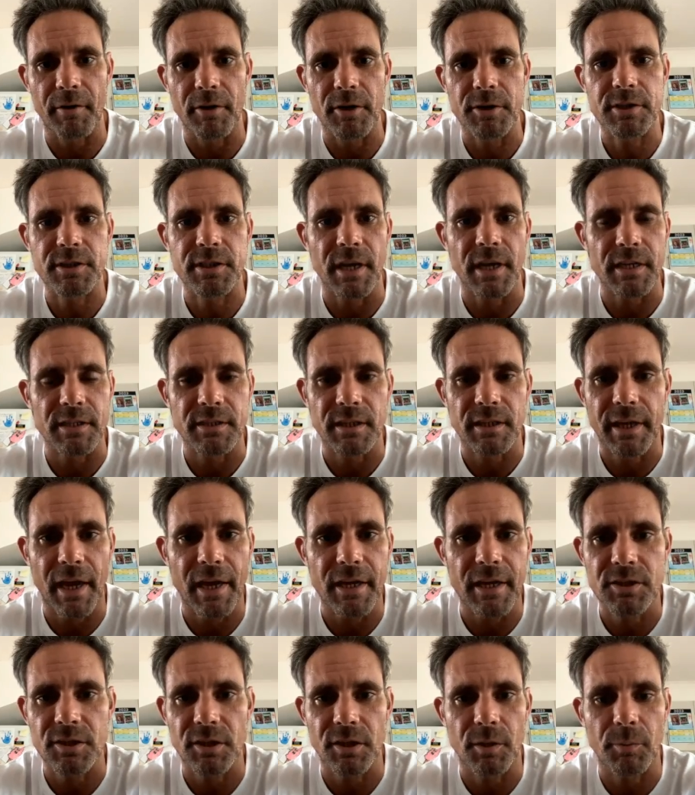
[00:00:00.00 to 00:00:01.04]
takes the
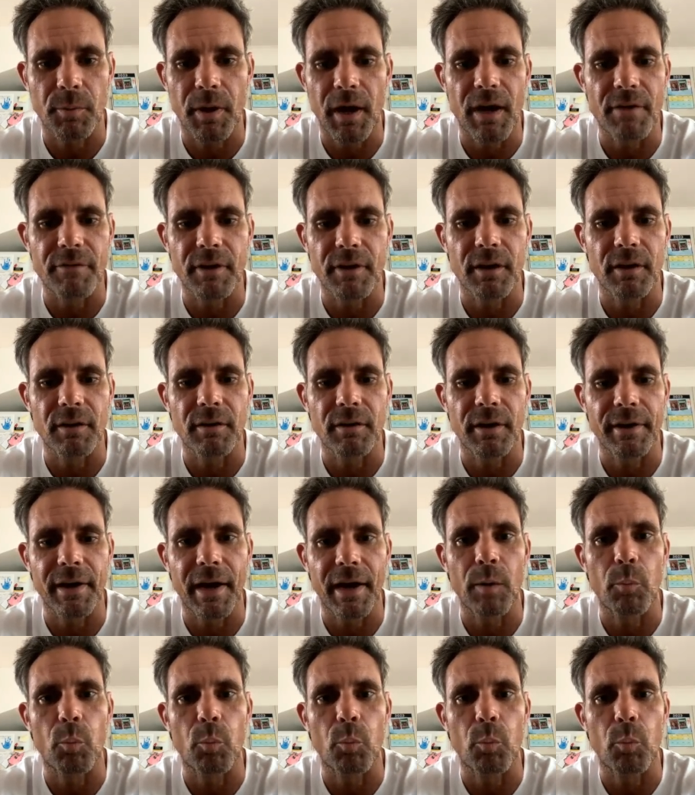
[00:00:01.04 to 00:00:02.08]
case on or whatever,
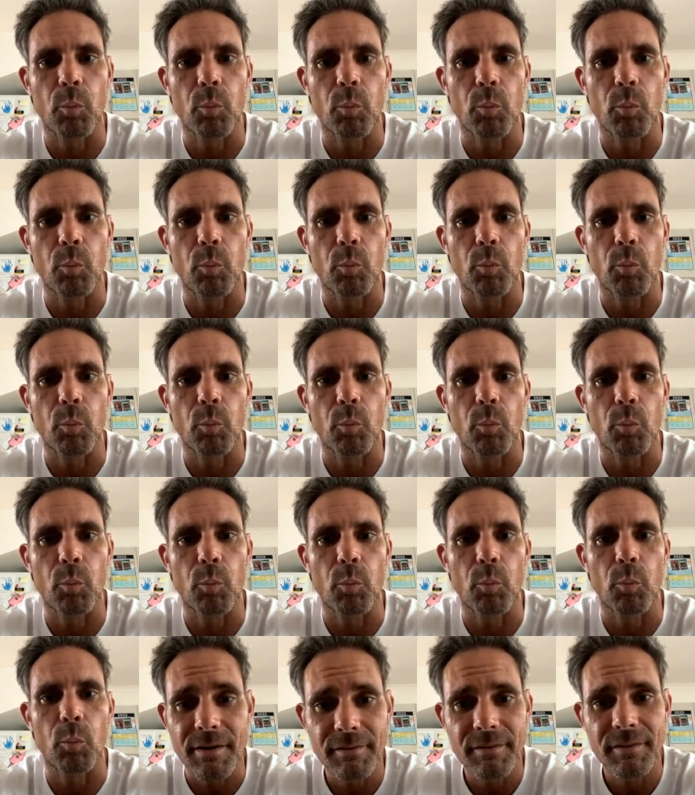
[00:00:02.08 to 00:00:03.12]
and
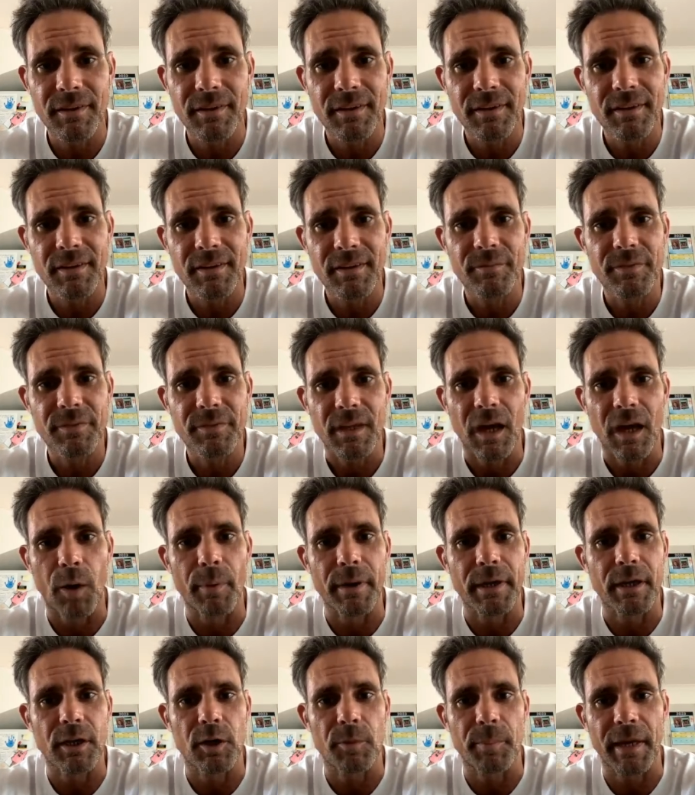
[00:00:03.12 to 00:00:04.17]
we win.
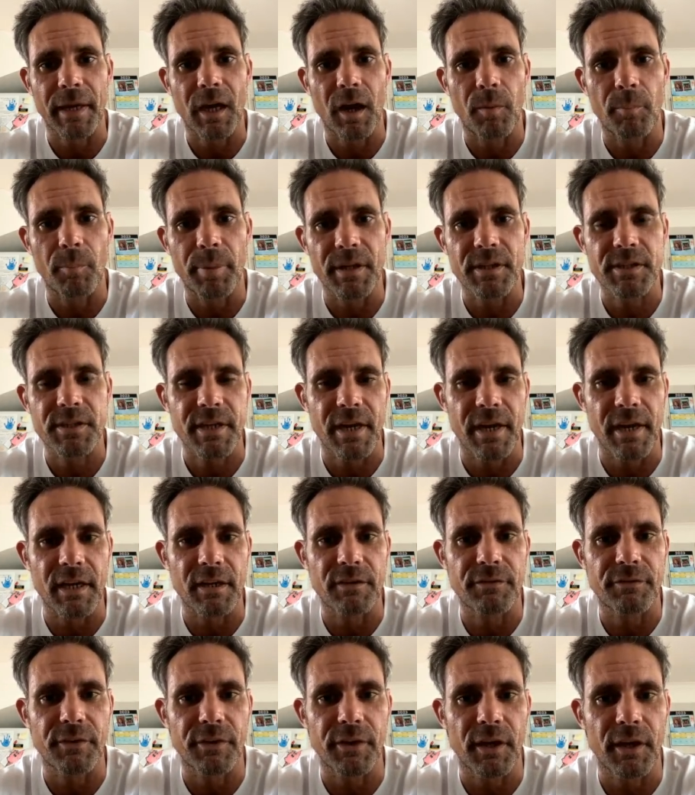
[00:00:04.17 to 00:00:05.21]
Are we going to be
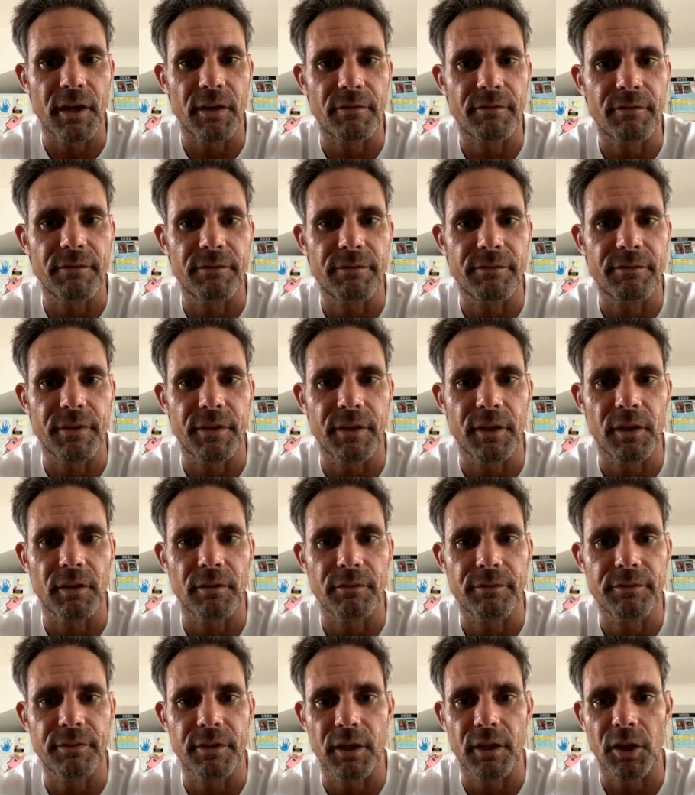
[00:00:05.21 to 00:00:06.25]
compensated for the
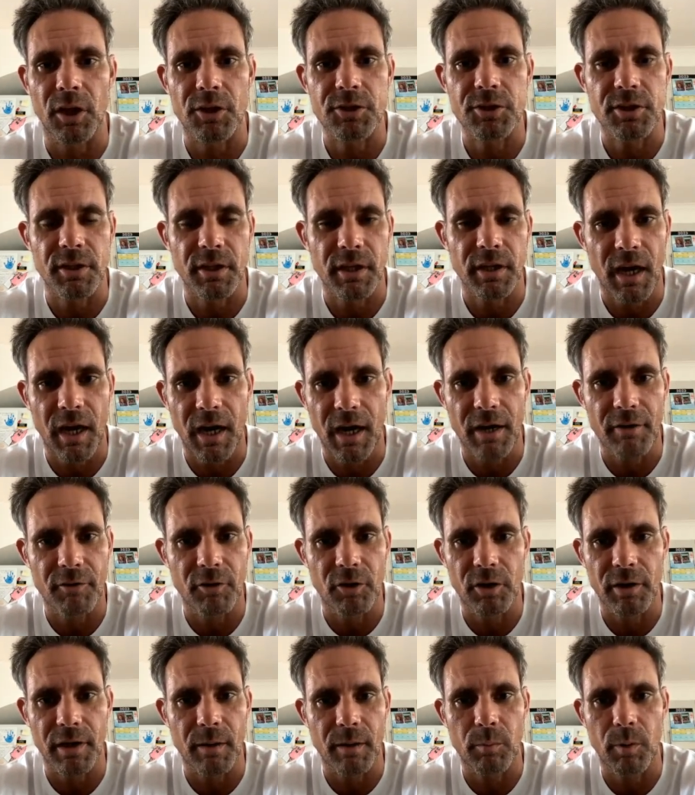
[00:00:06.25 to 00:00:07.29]
loss of the
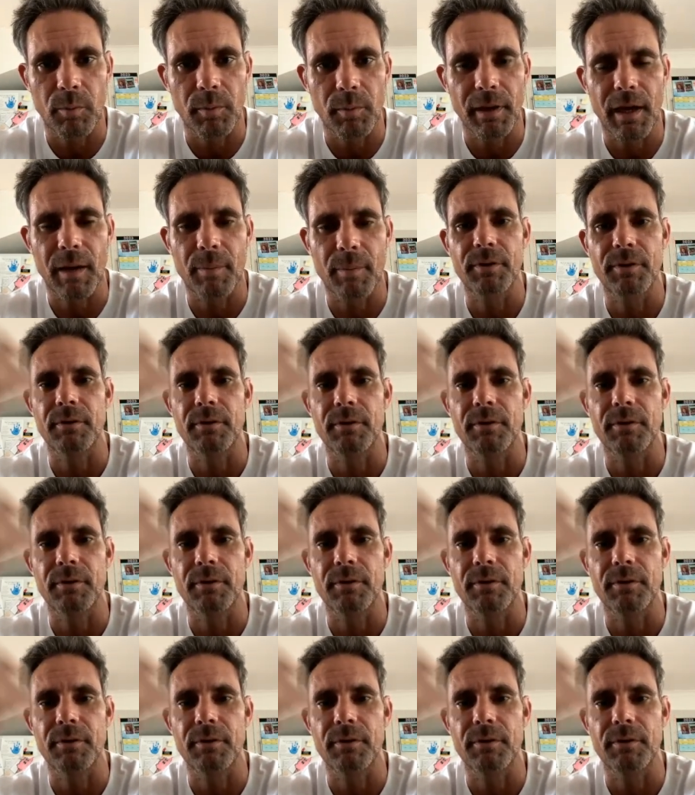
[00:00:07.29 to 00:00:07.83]
car, or like what will happen?